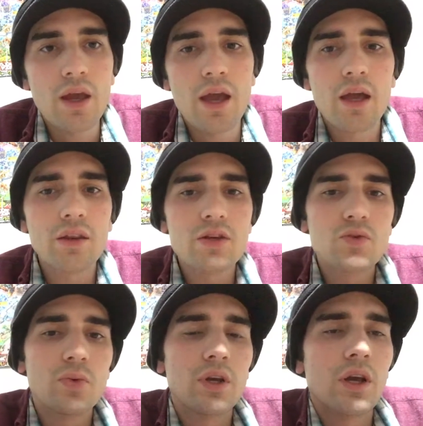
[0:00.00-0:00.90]
And
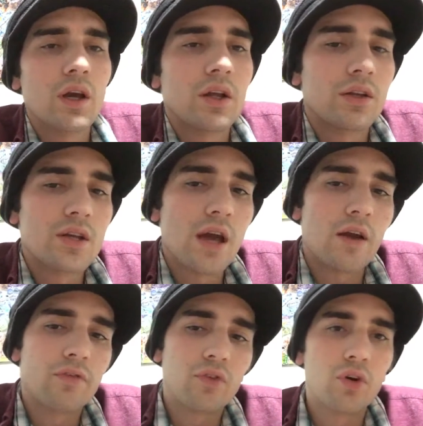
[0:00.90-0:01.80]
this weekend,
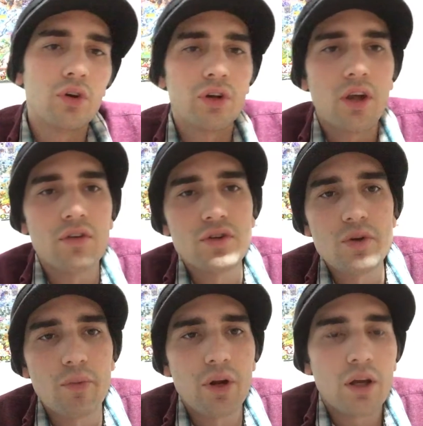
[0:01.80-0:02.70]
after giving
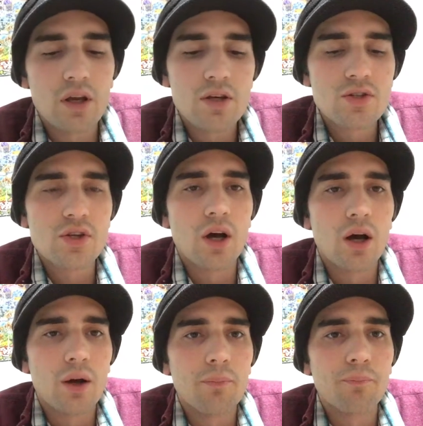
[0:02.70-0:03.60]
somebody
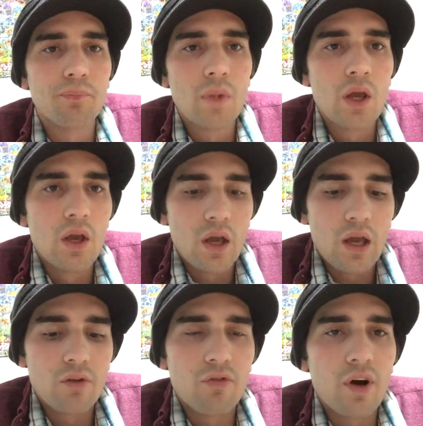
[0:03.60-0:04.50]
some
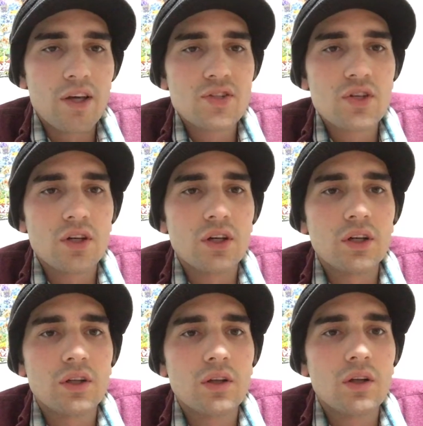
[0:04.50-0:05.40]
advice
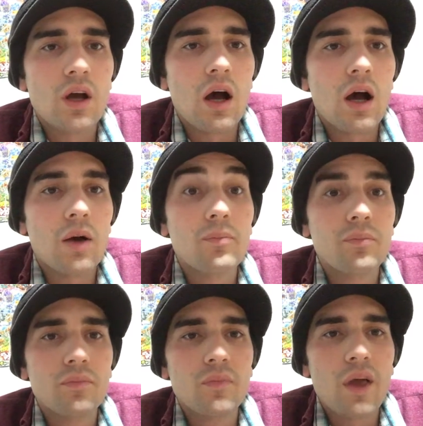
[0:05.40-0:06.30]
to
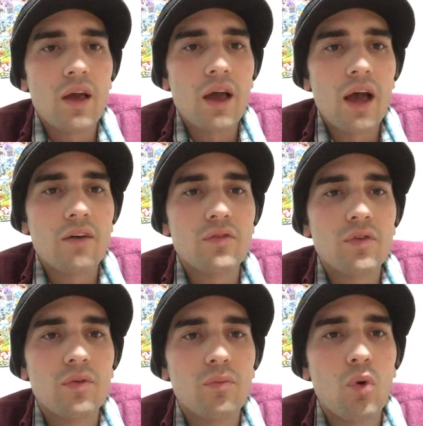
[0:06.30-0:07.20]
have
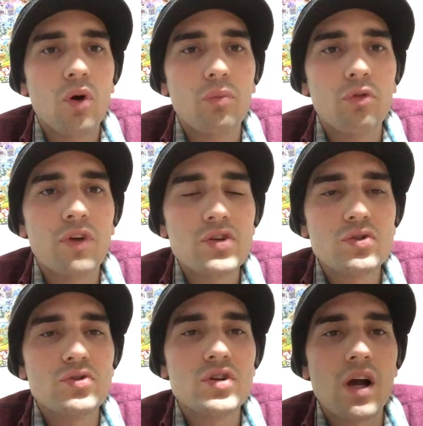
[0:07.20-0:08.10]
more
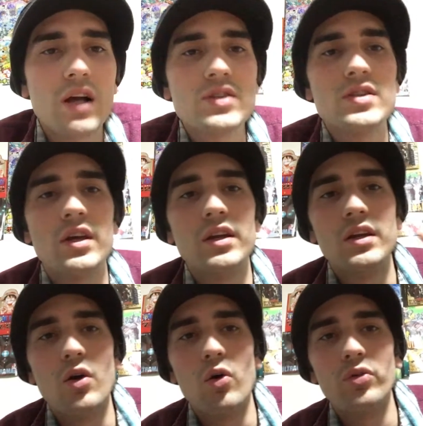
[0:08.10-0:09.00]
professional shots
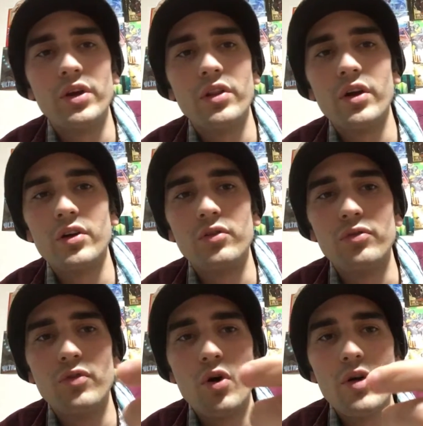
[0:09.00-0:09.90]
than holding their
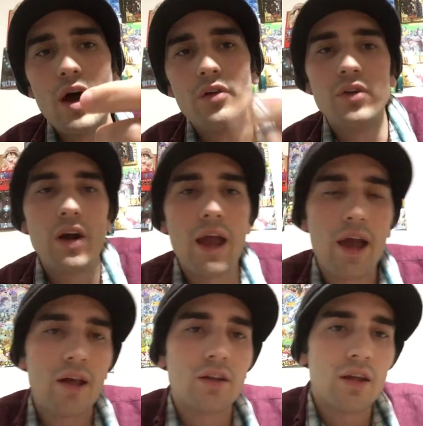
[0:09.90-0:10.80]
phone out in their
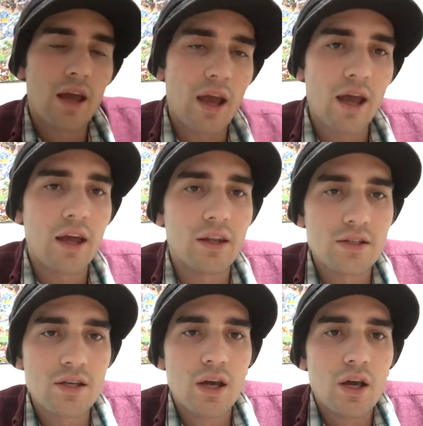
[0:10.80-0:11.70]
hand
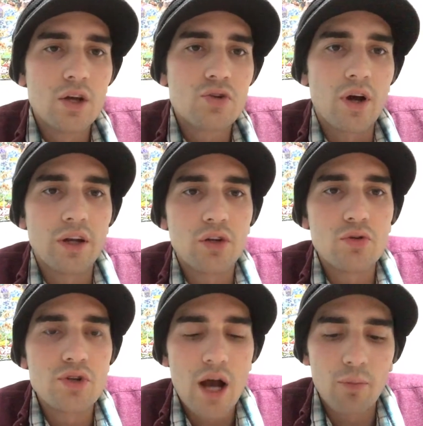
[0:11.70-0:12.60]
and trying to
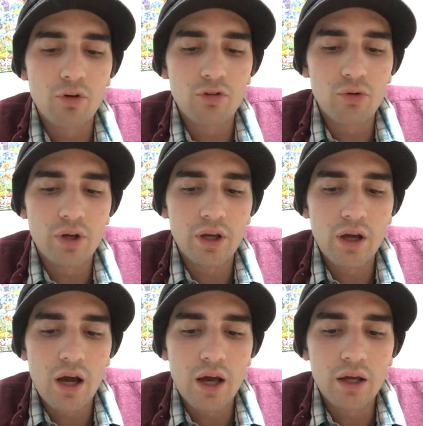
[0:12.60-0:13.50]
do job recruiting,
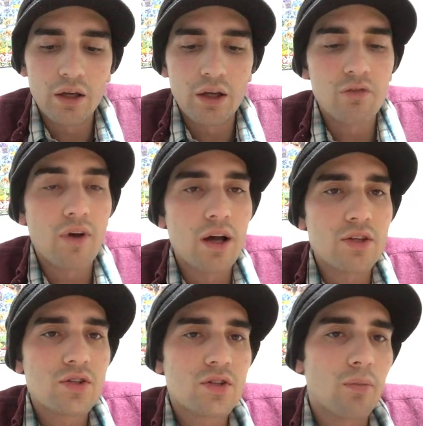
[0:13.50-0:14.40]
I
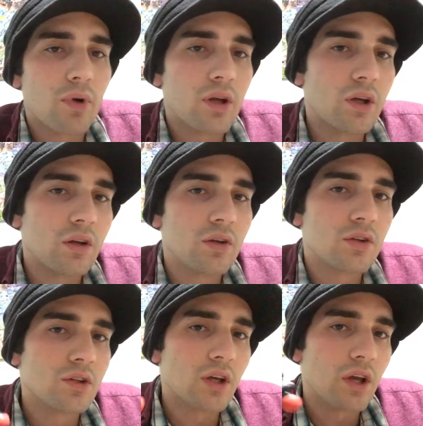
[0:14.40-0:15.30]
advised somebody
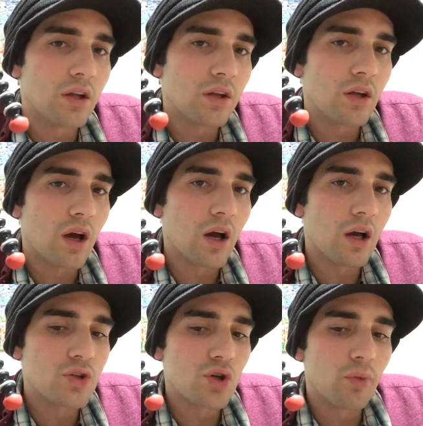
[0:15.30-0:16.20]
to get
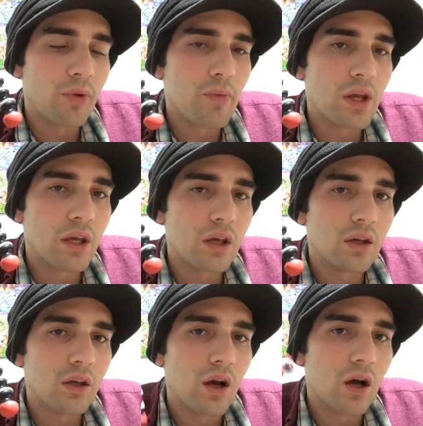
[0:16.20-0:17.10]
a Joby
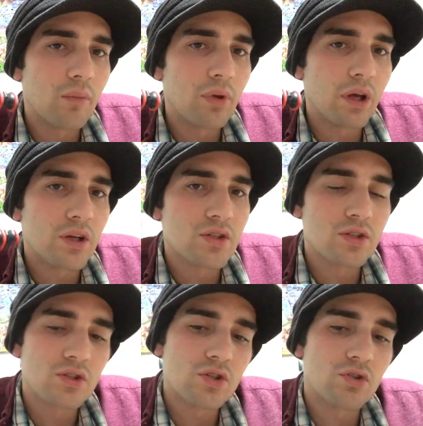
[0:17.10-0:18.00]
Mini, because
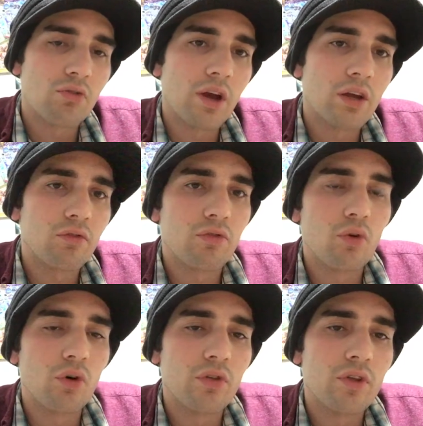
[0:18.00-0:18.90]
it's just great
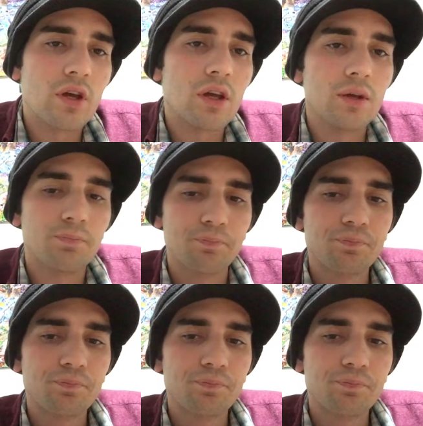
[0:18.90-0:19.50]
for the,